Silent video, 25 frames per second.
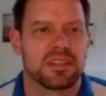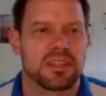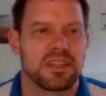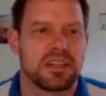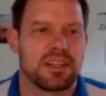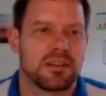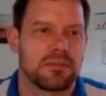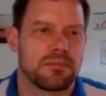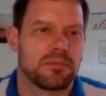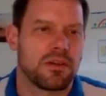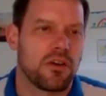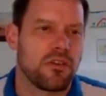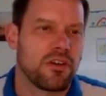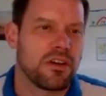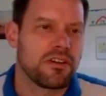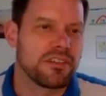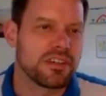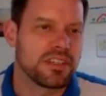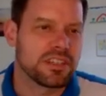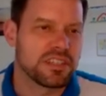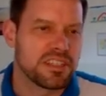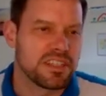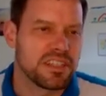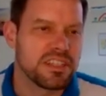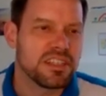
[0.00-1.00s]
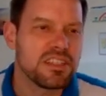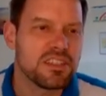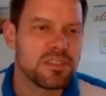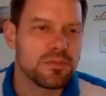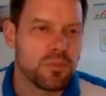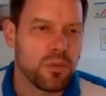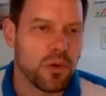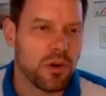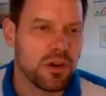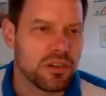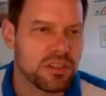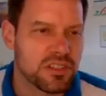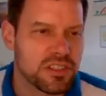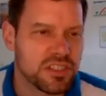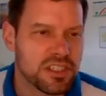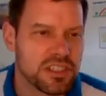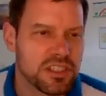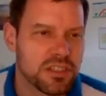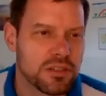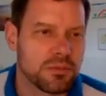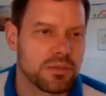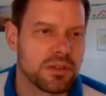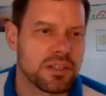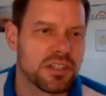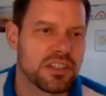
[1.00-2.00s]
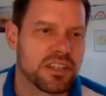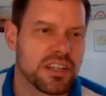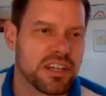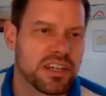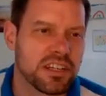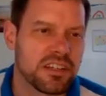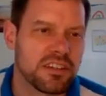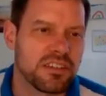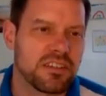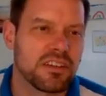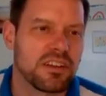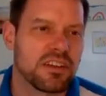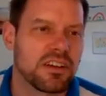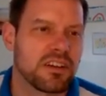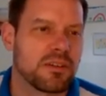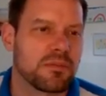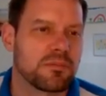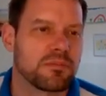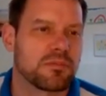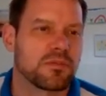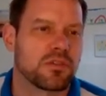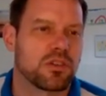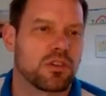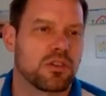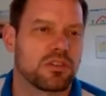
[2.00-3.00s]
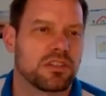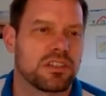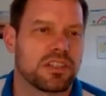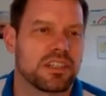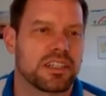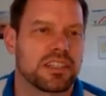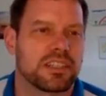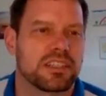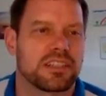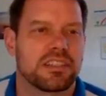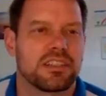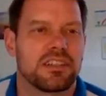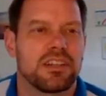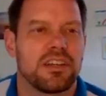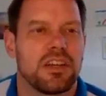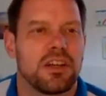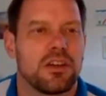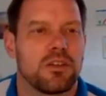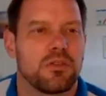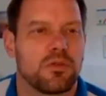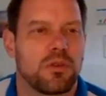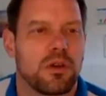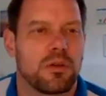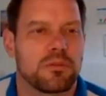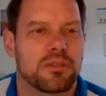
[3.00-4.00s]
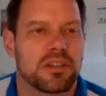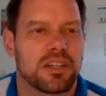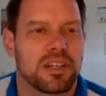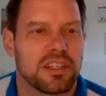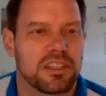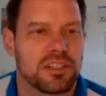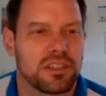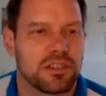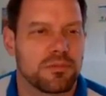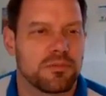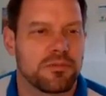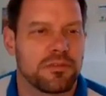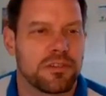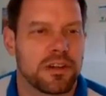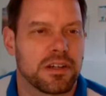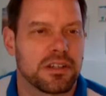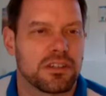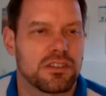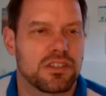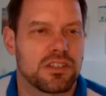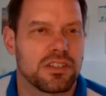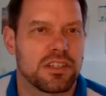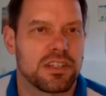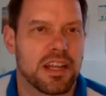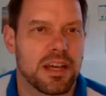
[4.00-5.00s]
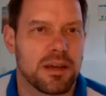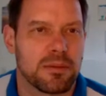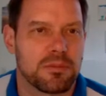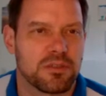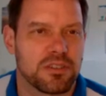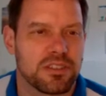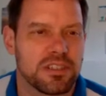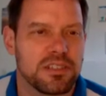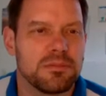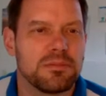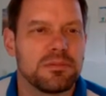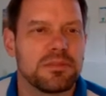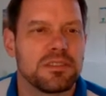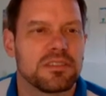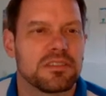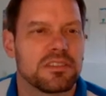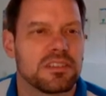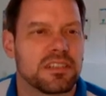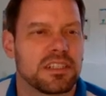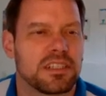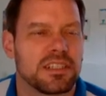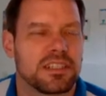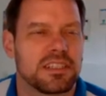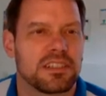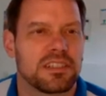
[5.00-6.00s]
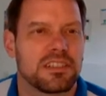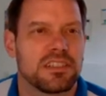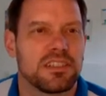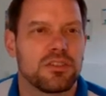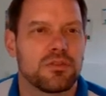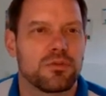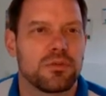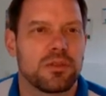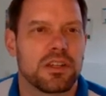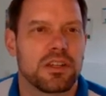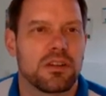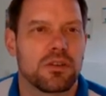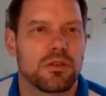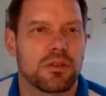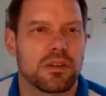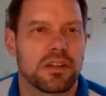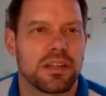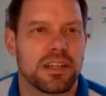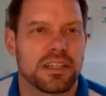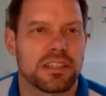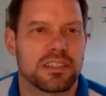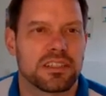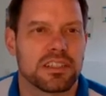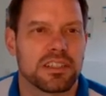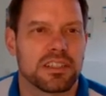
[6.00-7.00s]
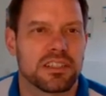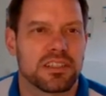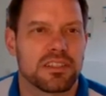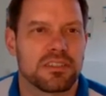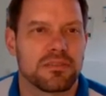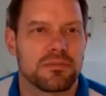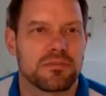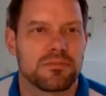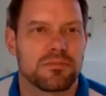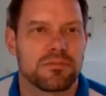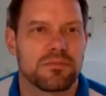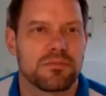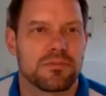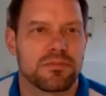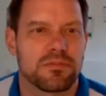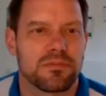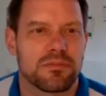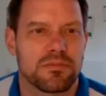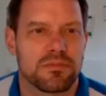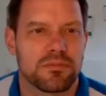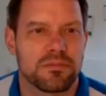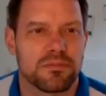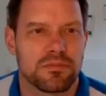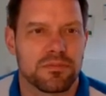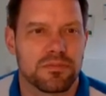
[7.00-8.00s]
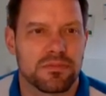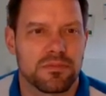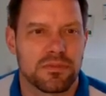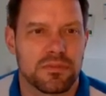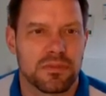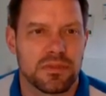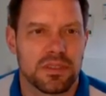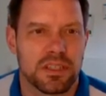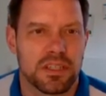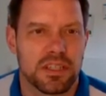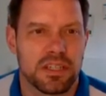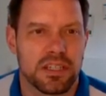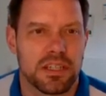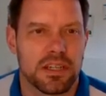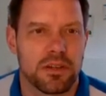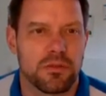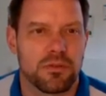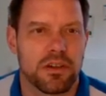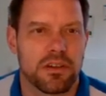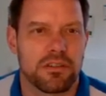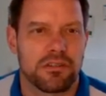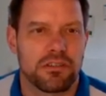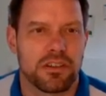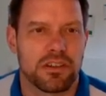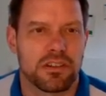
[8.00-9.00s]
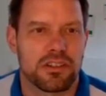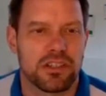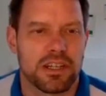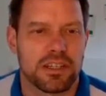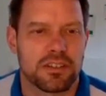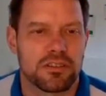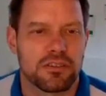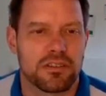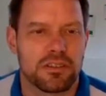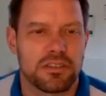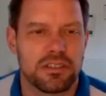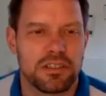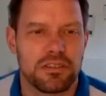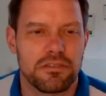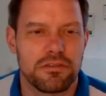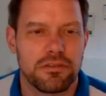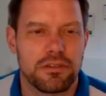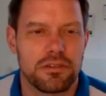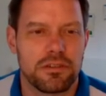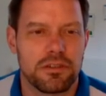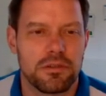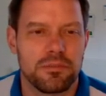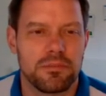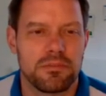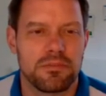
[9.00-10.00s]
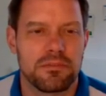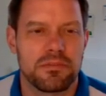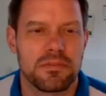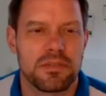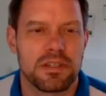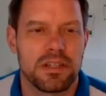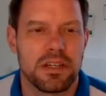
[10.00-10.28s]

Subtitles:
However, this proxy you will then contact from a custom function in AppScript, and this will look like this. Here we have the Chuck Norris form,